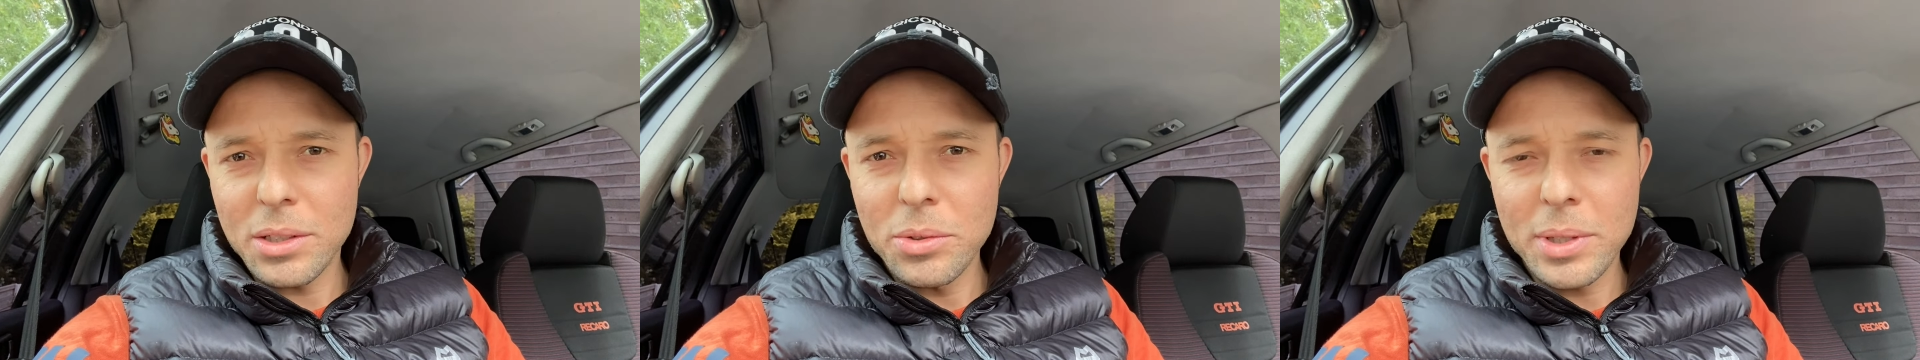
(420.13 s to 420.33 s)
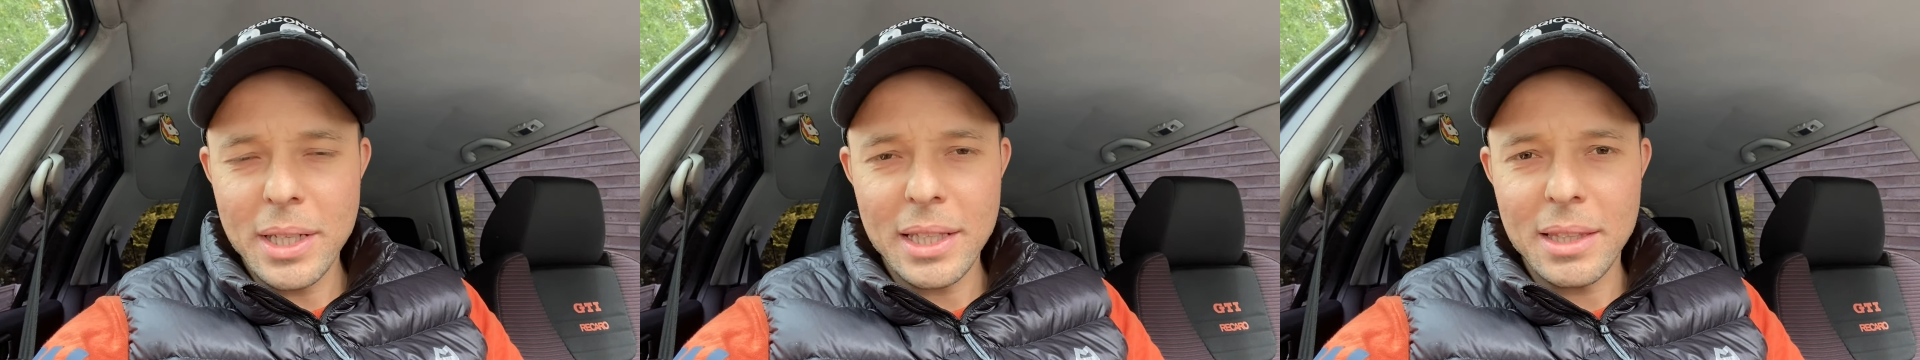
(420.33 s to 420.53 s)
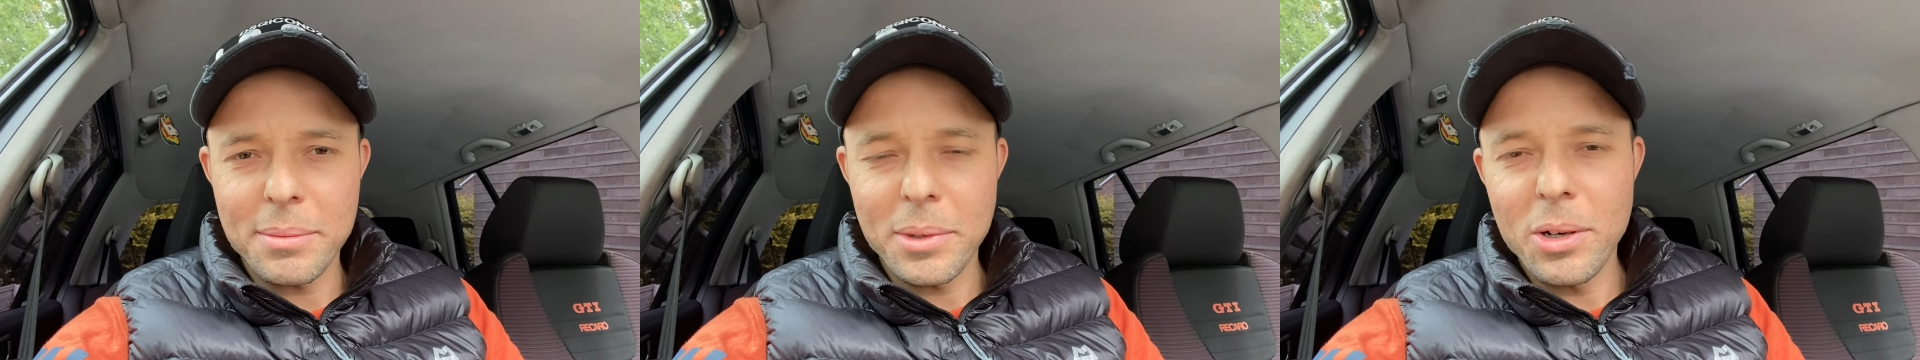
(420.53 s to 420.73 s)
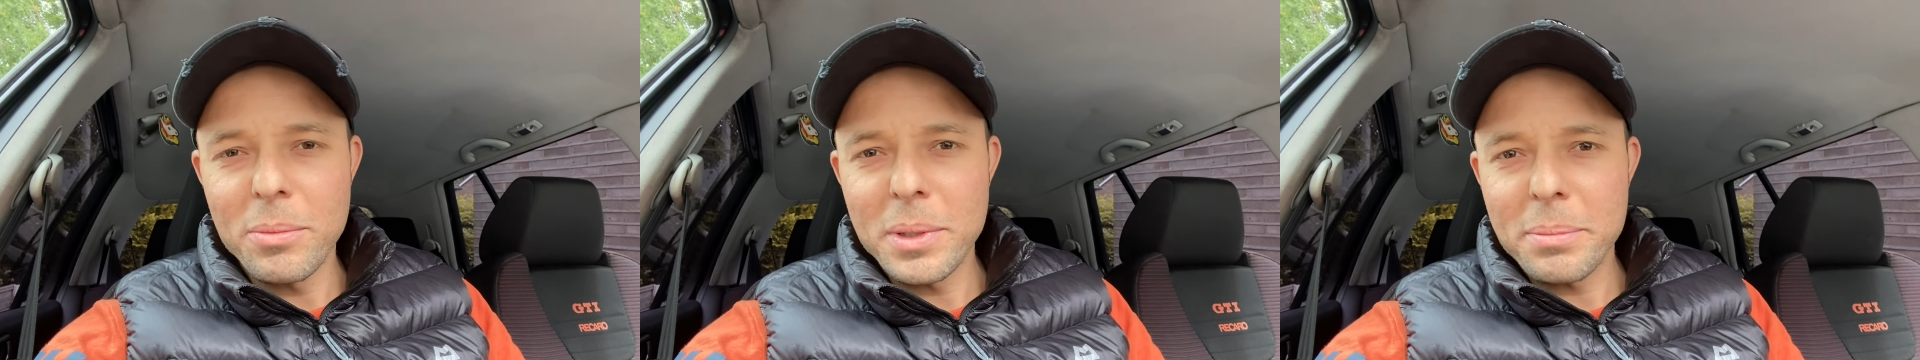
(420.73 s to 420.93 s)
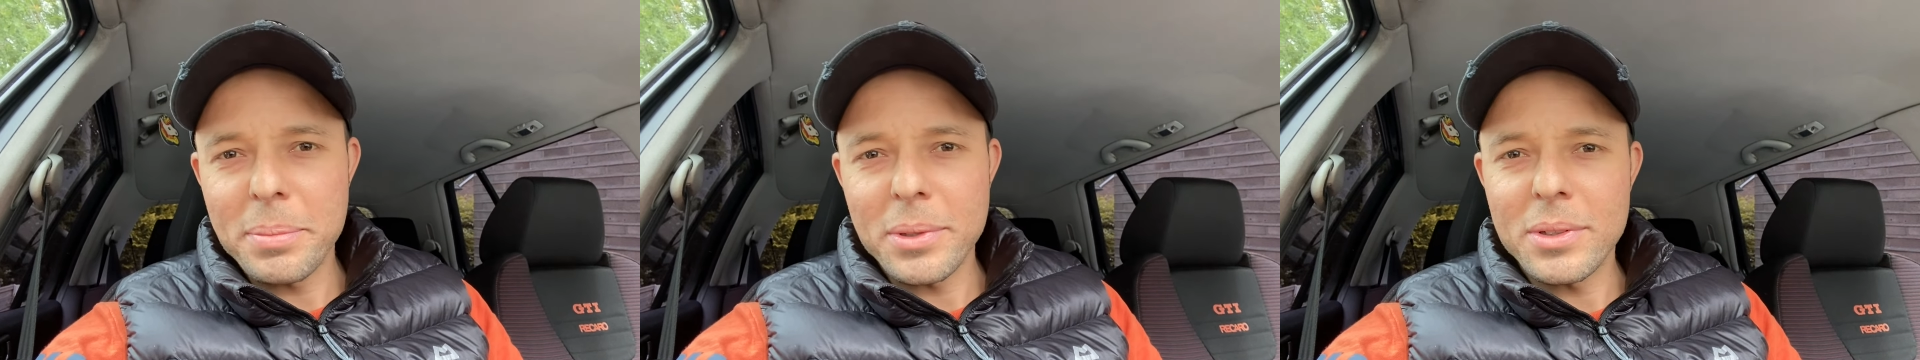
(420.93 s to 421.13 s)
look at the
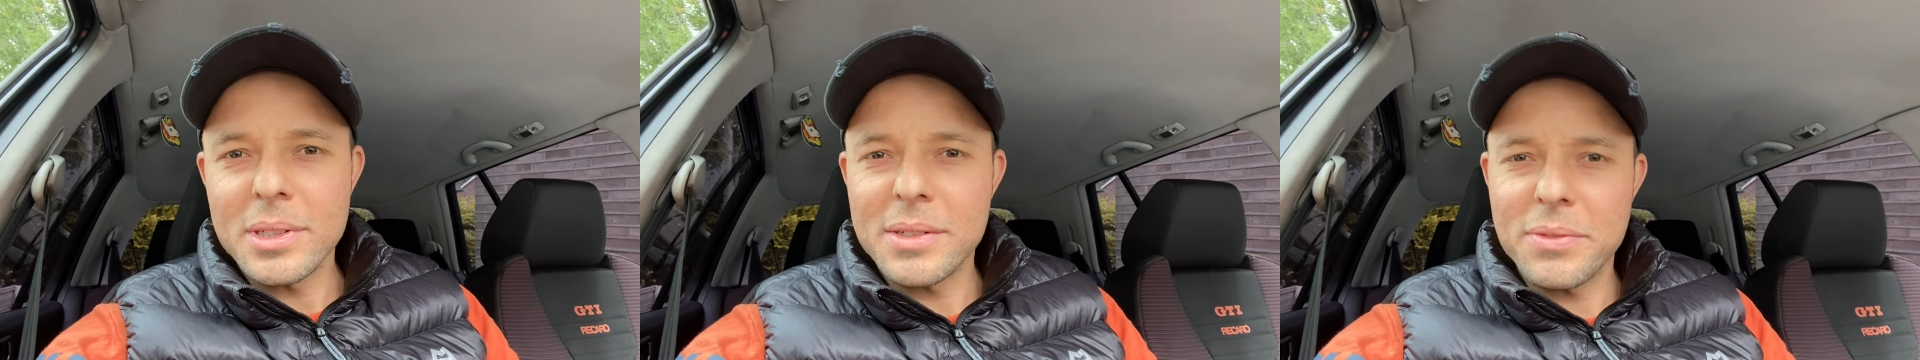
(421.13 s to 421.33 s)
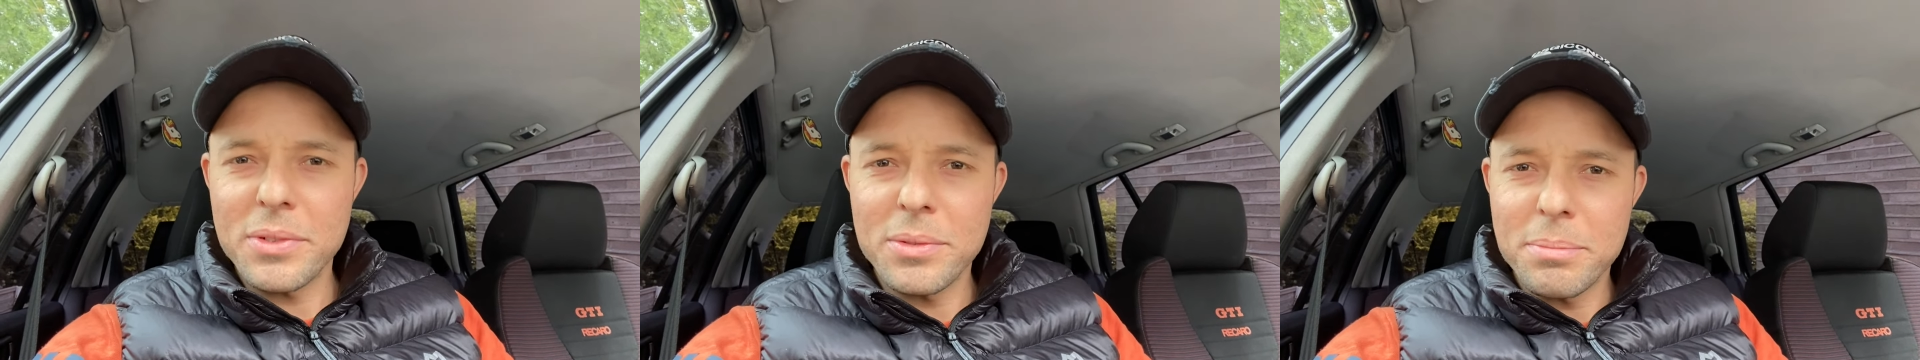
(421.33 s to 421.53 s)
moment, because if you